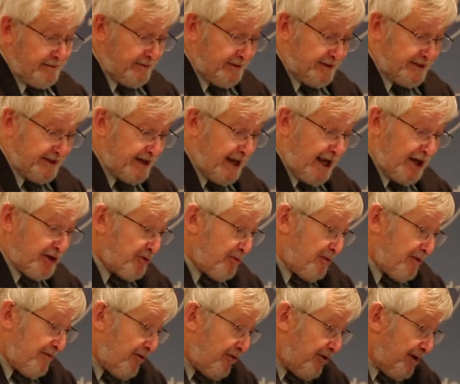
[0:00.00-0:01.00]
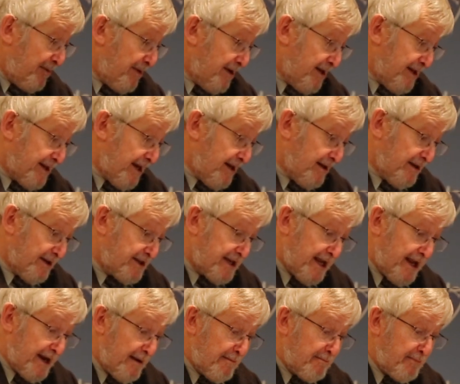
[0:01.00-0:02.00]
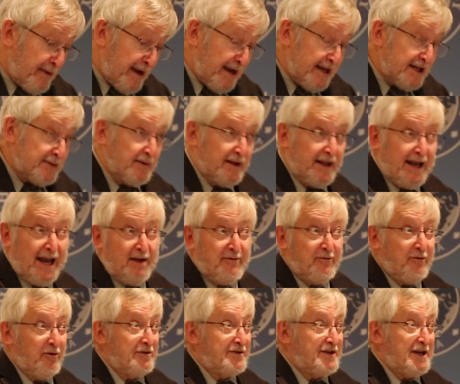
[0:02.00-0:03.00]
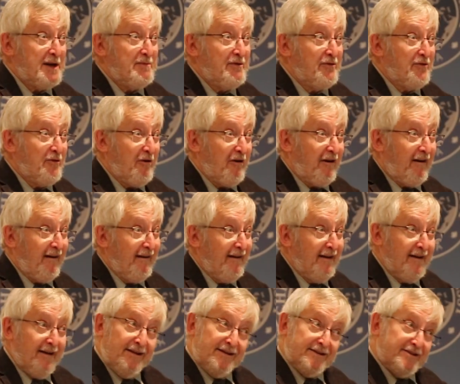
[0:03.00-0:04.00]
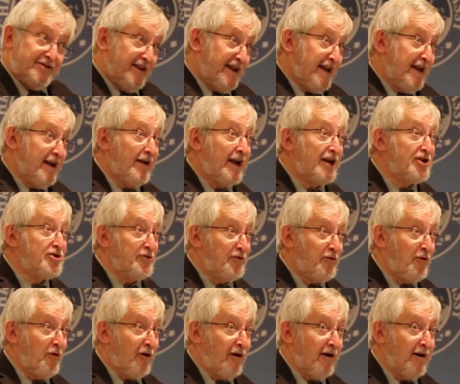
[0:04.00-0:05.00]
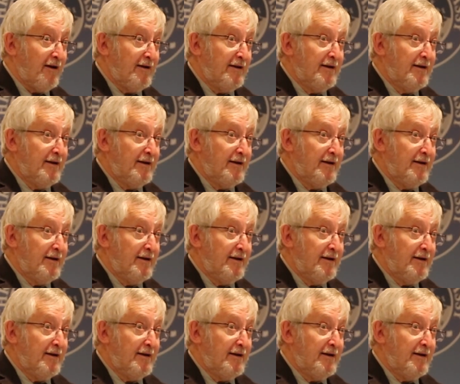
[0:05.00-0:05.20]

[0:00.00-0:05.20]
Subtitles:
Saskatchewan would have only been entitled to 10 MPs, but they had 14 before, so they get an extra 4.